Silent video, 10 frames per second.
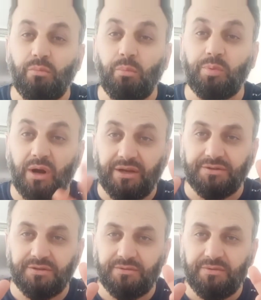brighter
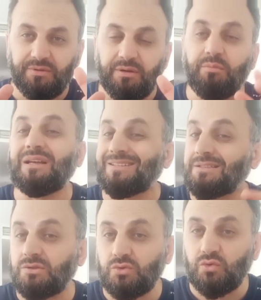because
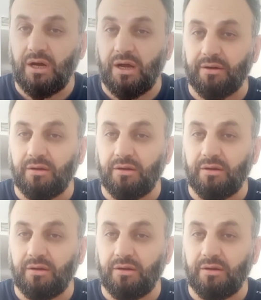it's too dark,